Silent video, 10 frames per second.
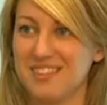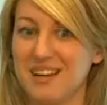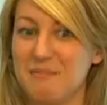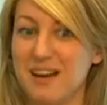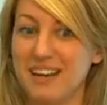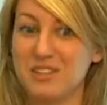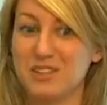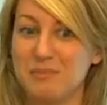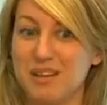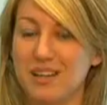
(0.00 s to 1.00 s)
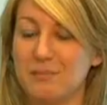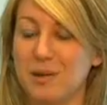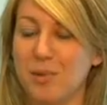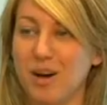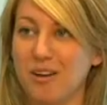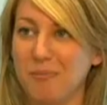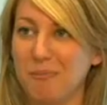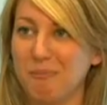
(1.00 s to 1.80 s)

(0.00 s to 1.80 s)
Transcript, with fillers: Um, I actually met him at a bar.